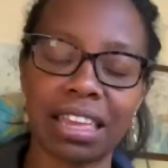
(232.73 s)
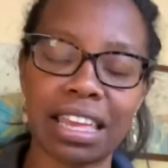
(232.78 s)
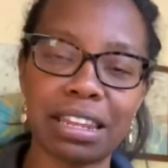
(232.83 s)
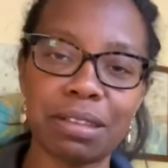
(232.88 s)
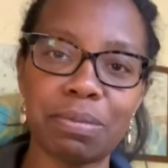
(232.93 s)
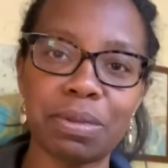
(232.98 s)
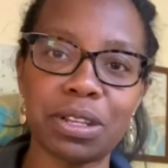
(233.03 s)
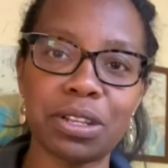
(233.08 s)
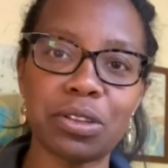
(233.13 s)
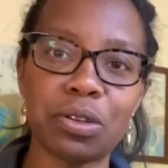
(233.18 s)

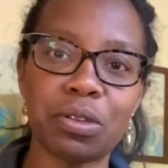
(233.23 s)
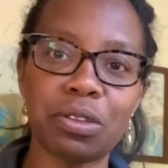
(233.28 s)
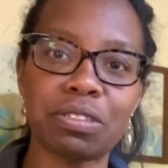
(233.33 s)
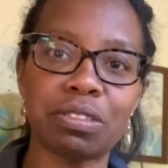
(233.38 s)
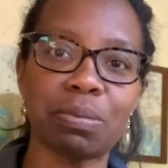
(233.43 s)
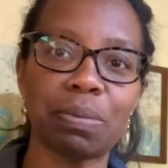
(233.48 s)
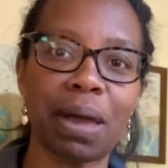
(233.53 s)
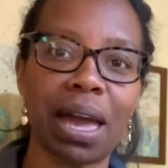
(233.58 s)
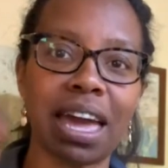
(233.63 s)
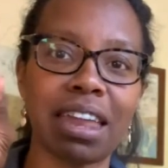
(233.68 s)
anybody notice
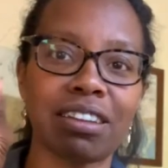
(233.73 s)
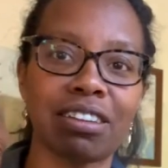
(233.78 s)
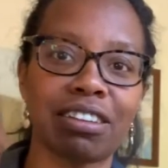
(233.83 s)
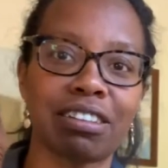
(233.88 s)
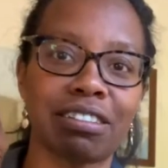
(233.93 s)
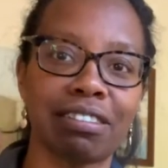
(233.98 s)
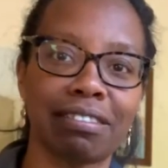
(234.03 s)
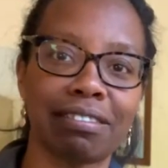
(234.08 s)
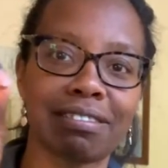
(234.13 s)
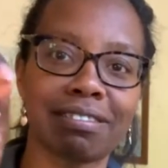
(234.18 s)
a
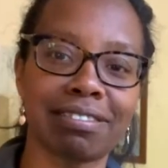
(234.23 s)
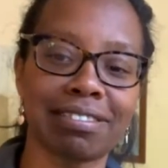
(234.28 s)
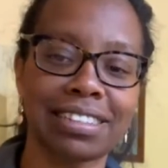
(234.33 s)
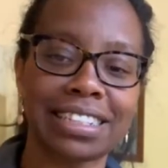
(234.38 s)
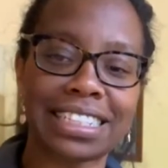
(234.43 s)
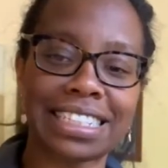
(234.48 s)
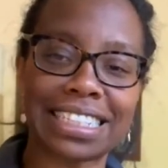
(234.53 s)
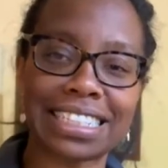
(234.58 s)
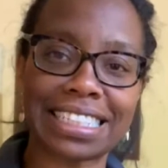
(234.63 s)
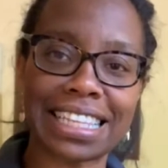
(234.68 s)
pattern?
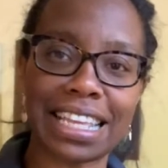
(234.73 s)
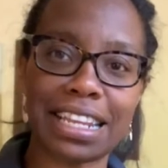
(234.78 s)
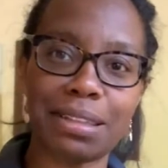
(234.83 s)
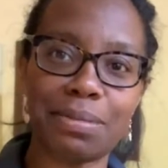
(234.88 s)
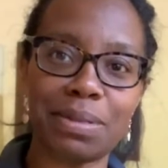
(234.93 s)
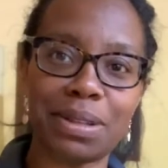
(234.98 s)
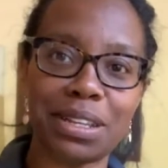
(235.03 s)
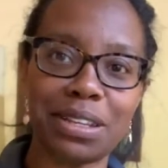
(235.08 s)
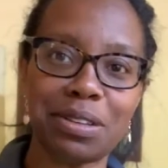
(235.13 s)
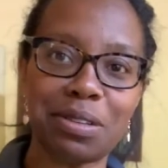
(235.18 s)
Does
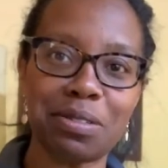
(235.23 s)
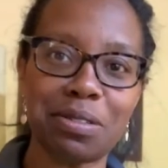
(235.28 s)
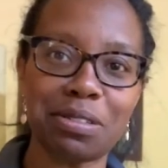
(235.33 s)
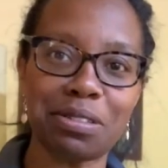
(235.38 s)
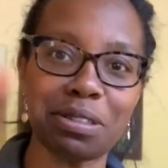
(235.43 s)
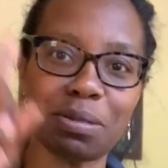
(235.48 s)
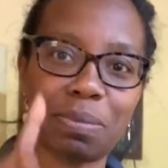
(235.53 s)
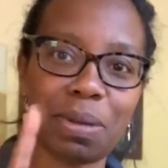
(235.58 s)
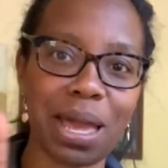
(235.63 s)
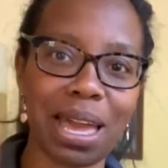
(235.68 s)
anybody notice
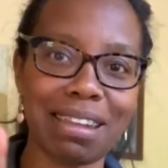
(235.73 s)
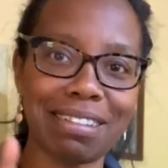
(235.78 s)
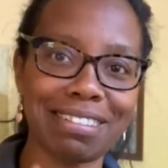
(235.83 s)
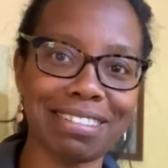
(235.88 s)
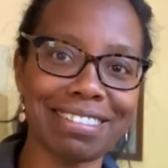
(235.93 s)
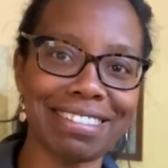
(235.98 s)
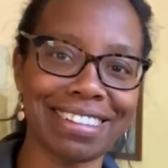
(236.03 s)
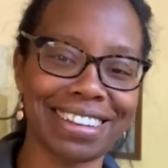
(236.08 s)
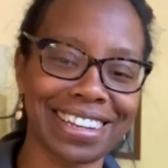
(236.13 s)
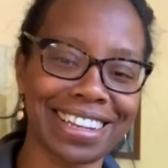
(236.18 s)
a
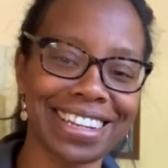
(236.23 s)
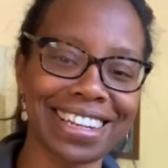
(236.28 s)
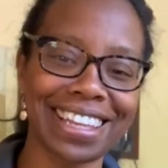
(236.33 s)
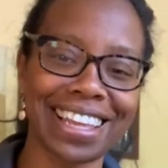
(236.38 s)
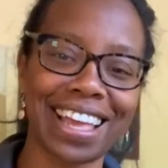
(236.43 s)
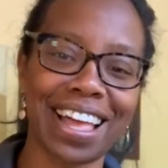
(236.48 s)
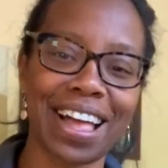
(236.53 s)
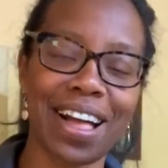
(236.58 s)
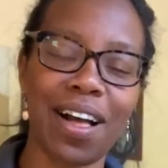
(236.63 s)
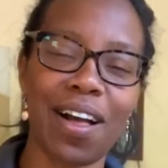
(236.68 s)
pattern?
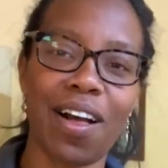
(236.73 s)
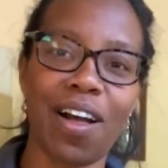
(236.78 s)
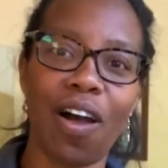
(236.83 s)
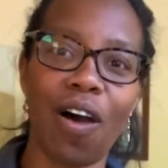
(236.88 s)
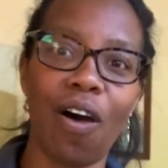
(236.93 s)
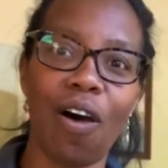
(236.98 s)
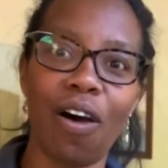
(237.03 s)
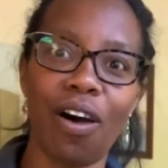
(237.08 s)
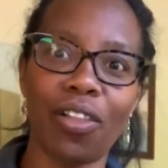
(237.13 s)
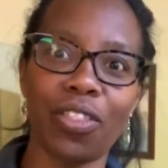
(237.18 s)

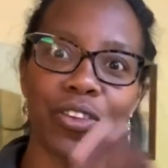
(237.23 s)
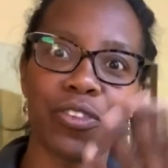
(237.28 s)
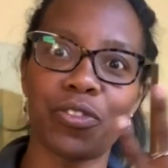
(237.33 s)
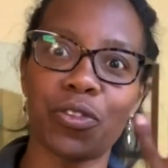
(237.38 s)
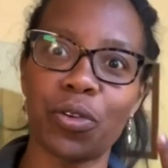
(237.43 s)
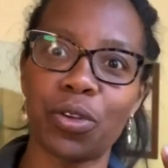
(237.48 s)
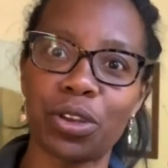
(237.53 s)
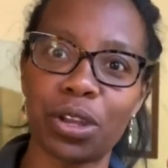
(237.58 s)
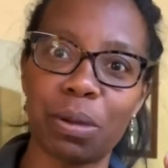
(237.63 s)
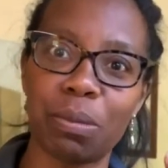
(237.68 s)
All the
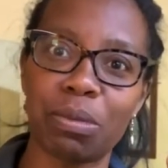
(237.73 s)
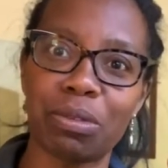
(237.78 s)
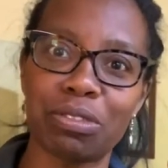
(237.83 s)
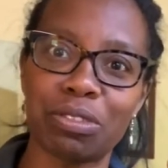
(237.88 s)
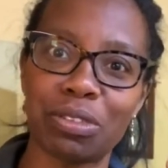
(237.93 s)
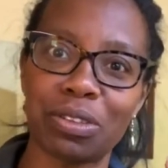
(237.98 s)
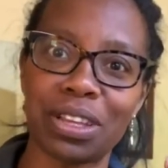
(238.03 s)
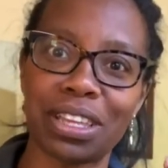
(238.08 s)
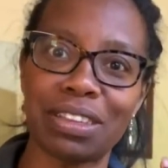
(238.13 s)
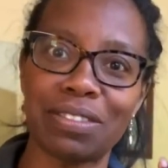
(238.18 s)
4 numbers
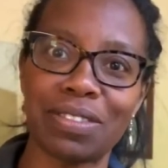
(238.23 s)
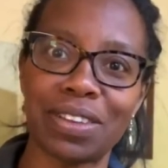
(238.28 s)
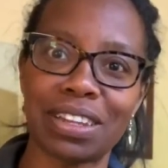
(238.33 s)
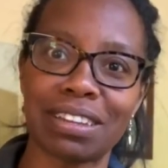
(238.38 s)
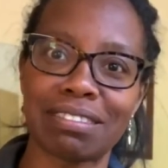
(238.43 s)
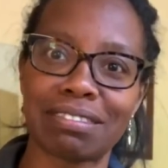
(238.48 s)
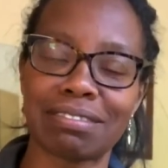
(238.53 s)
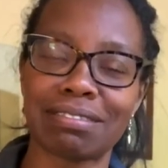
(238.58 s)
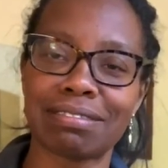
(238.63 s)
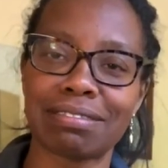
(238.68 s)
are even.
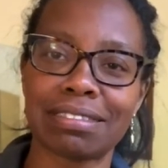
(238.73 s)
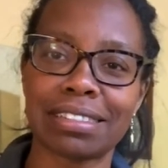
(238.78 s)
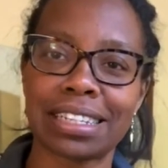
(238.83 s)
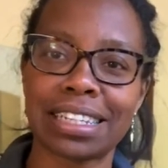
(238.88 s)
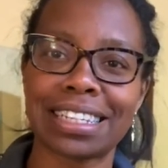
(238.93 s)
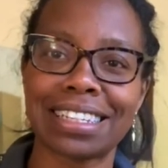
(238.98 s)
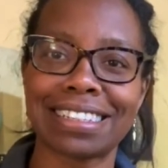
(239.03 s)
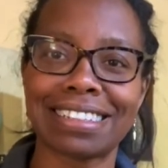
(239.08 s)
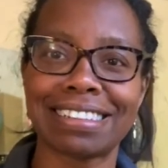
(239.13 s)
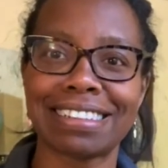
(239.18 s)

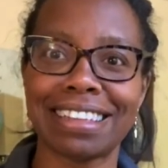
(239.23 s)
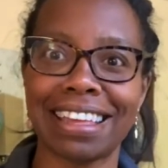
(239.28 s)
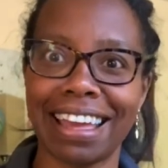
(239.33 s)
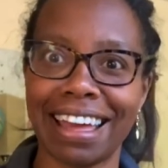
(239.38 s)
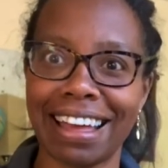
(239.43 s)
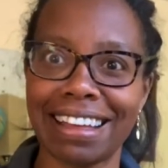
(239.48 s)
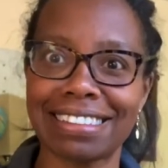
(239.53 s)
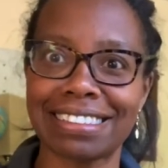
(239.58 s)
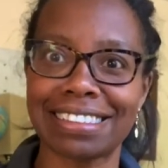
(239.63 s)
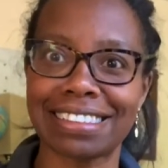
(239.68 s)

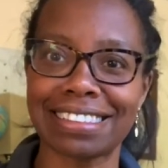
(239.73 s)
Yes,